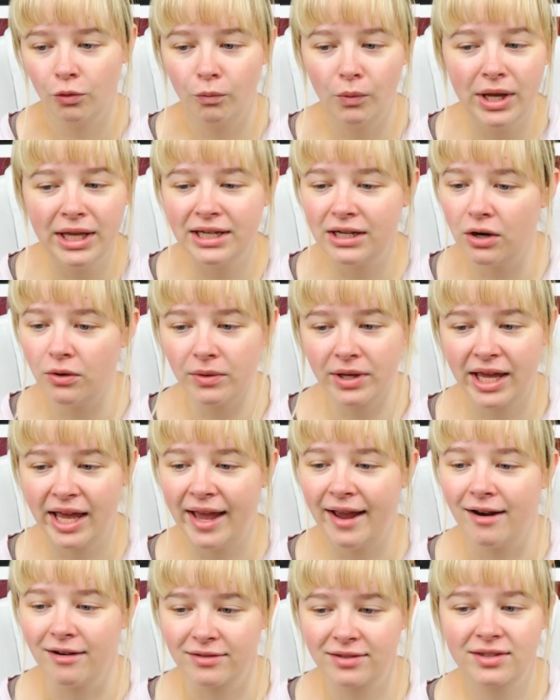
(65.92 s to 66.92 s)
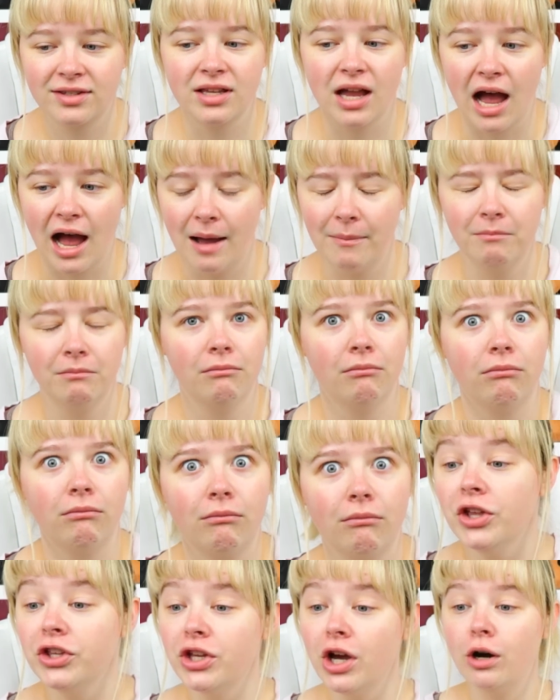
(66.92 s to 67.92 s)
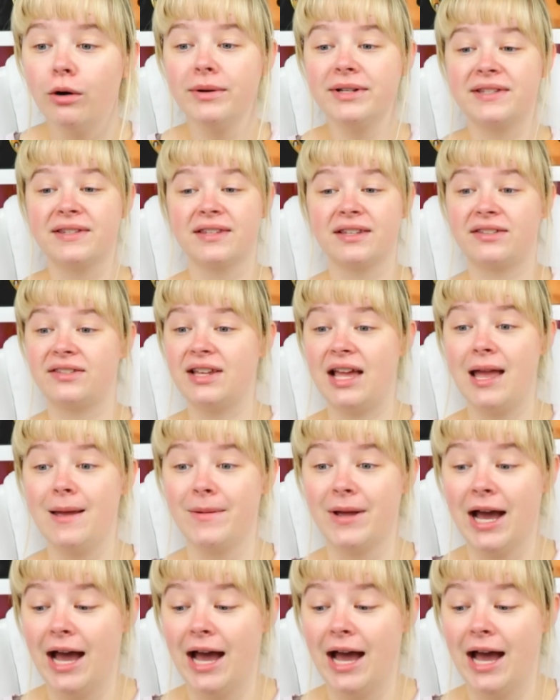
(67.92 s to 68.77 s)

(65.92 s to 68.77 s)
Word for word: We don't care, stop. Yo, it's the same